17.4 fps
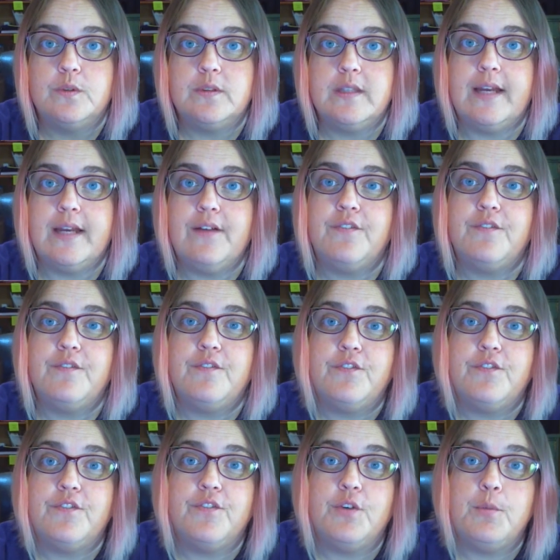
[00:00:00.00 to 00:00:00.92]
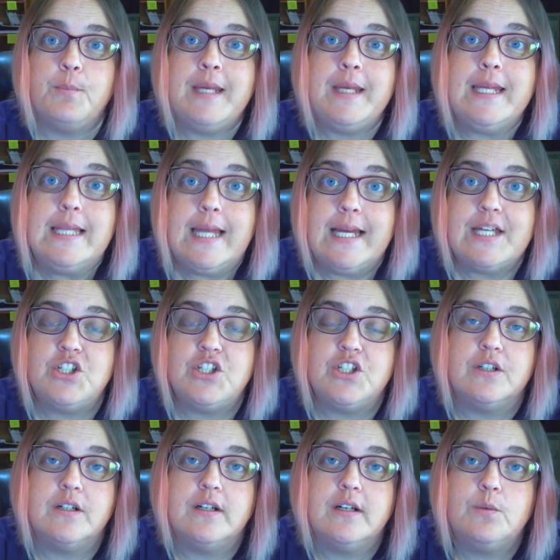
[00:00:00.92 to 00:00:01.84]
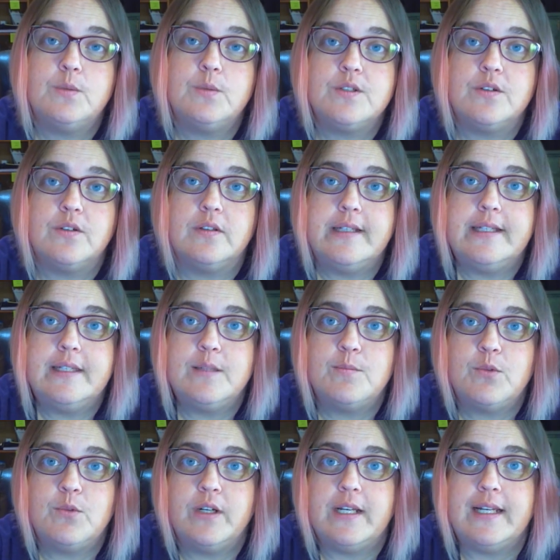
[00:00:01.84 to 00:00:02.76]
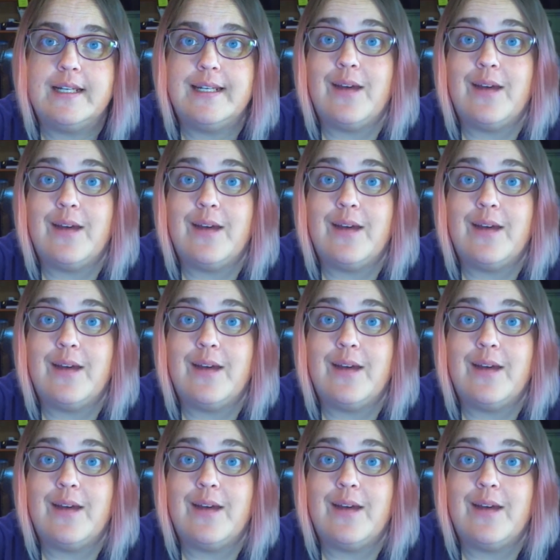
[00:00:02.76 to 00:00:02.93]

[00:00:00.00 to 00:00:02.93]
Like for me last year, it was early in the morning.